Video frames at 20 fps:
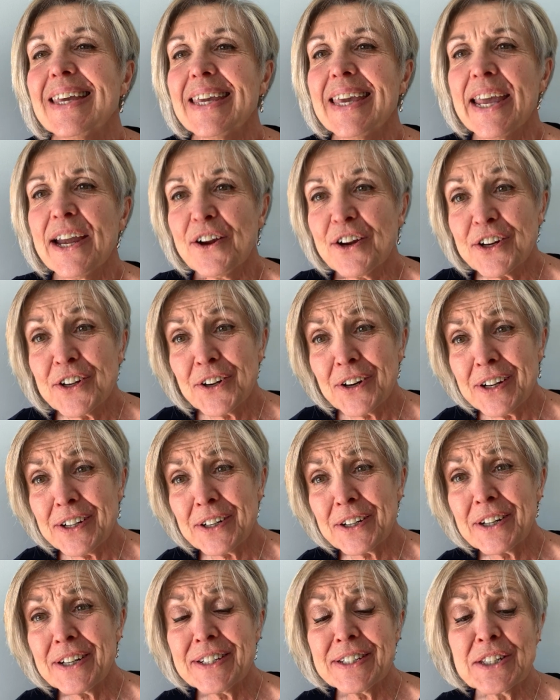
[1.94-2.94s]
Character
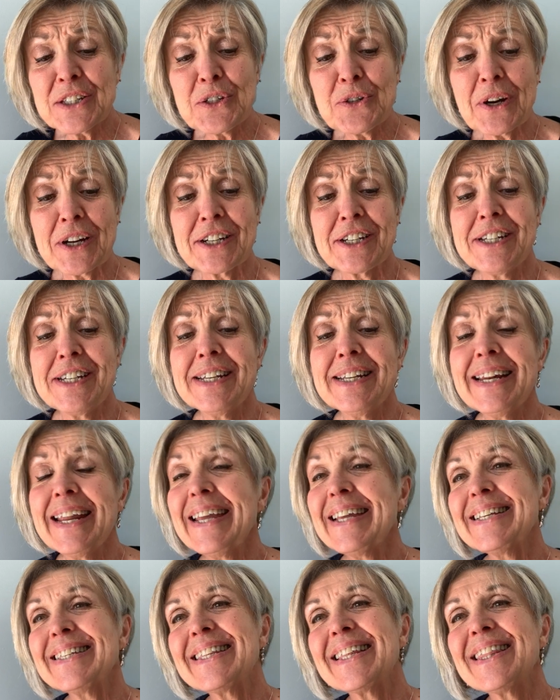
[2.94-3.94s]
under construction
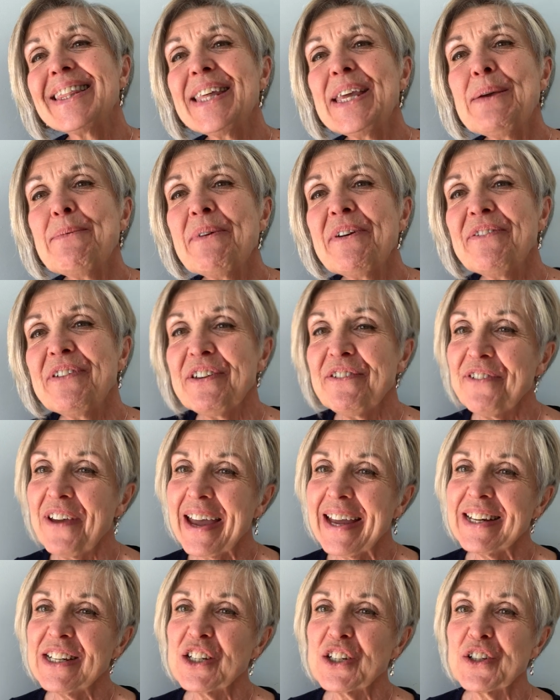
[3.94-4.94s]
is the theme of
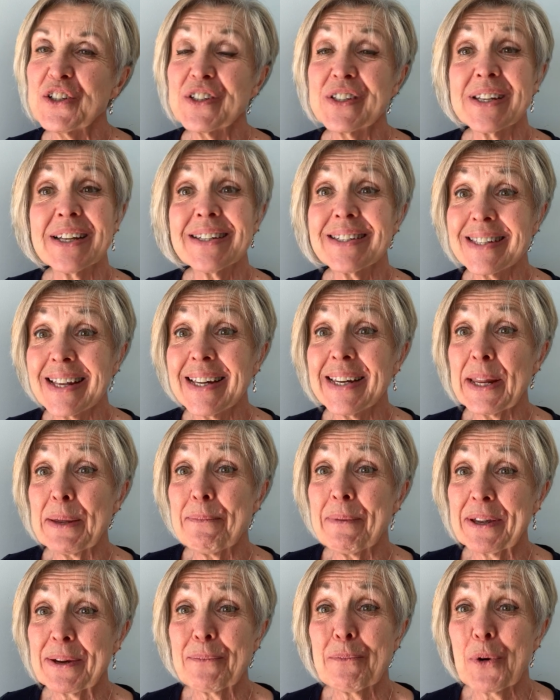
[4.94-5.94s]
Evangel's Sunday
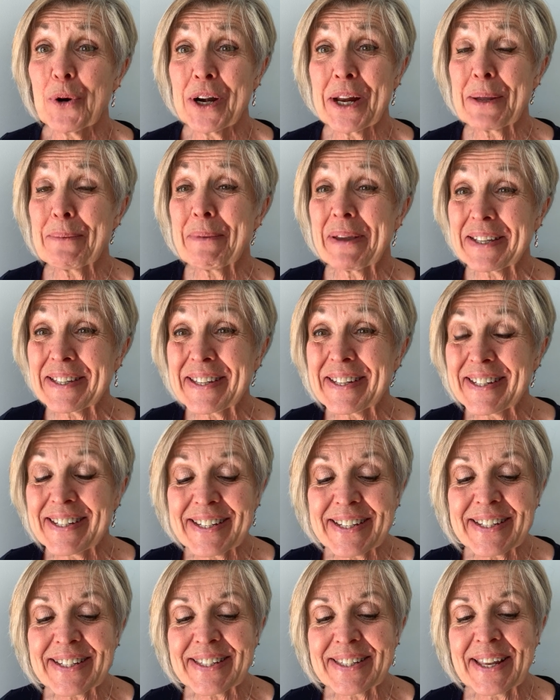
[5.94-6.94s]
morning
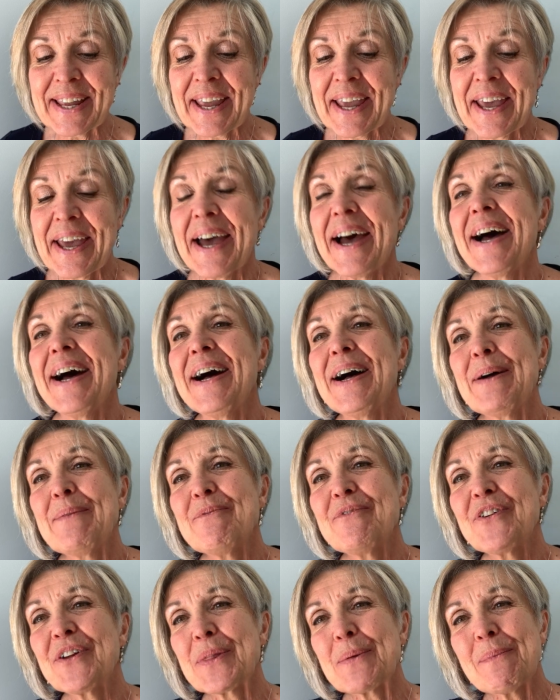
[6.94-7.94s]
messages
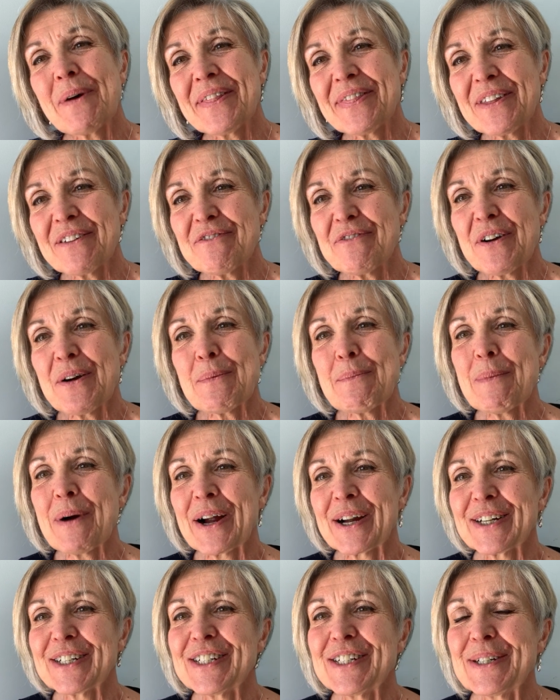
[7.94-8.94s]
for the month of
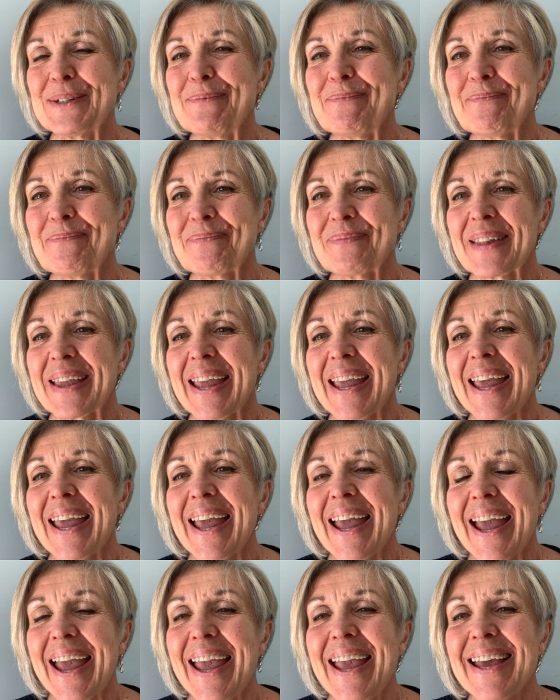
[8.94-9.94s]
March.
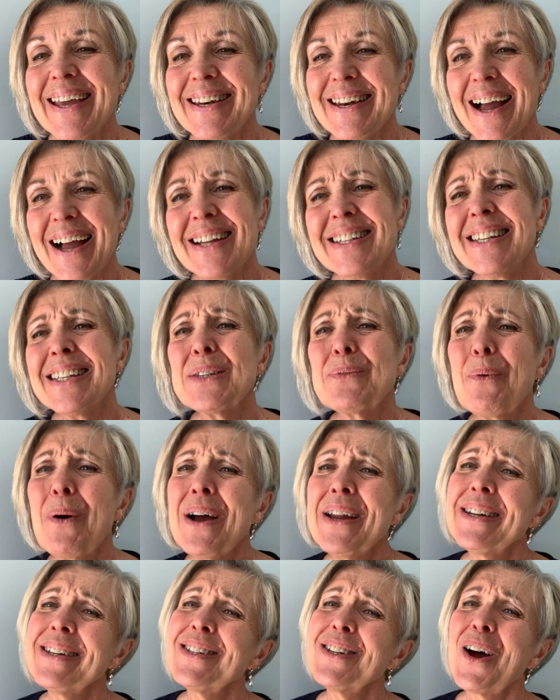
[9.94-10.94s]
And I just
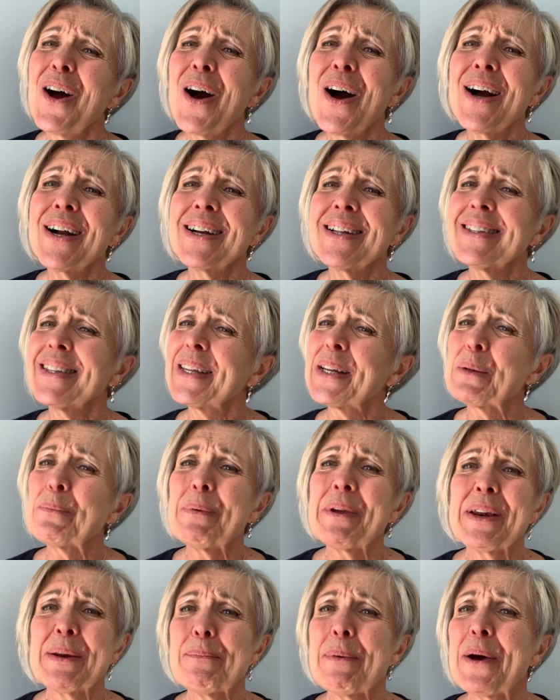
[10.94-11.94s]
want to talk a little
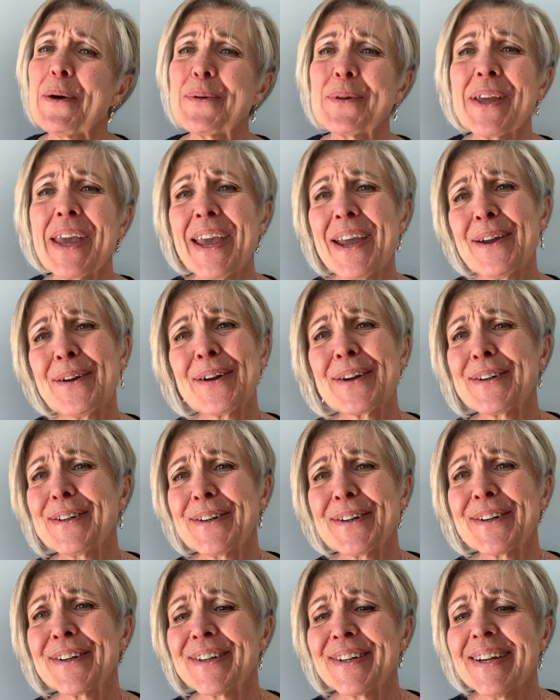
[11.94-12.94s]
bit about
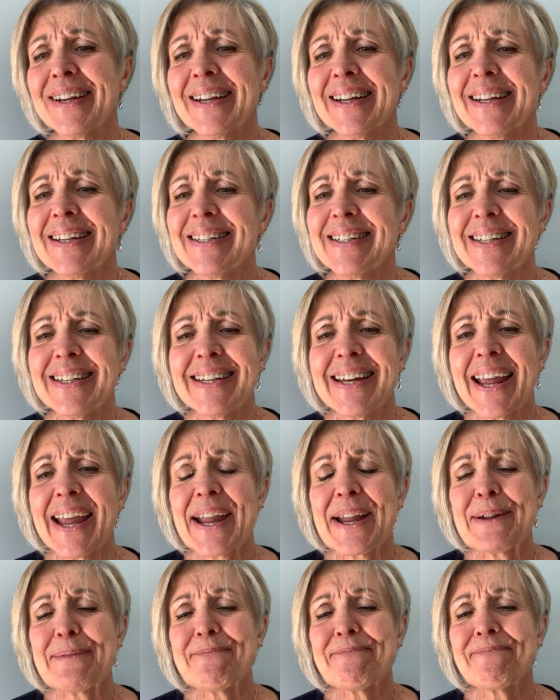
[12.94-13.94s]
character
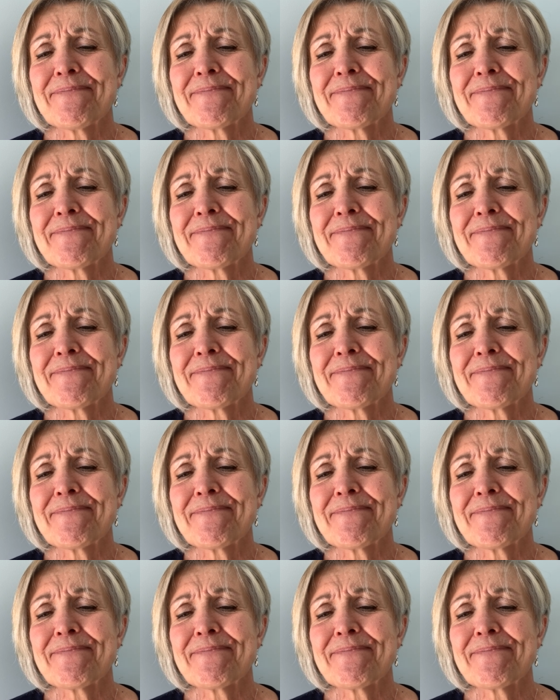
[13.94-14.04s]
today.